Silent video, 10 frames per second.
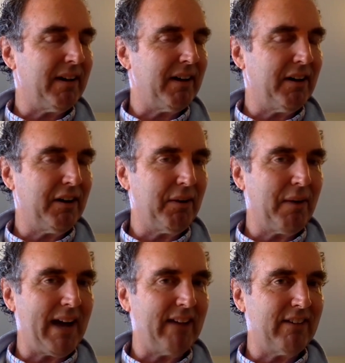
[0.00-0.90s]
uh,
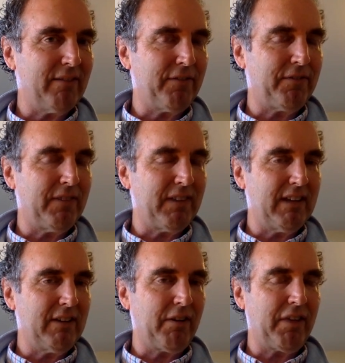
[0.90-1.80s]
horizon
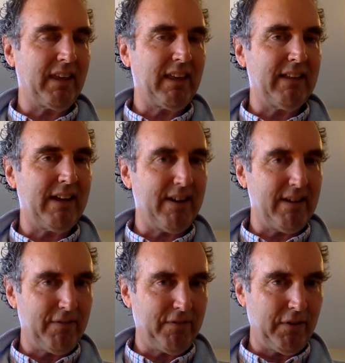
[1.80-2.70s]
in your thinking,
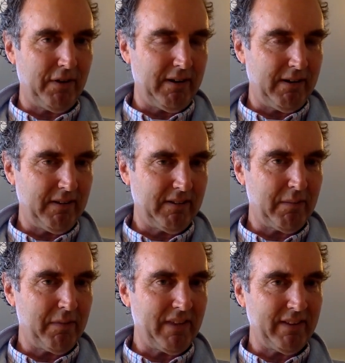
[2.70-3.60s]
Larry, for
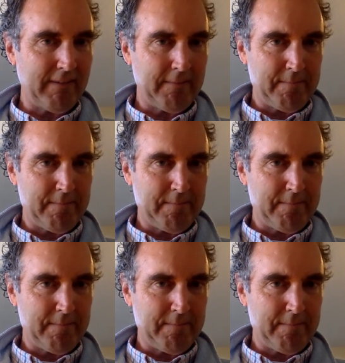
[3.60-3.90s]
some of this?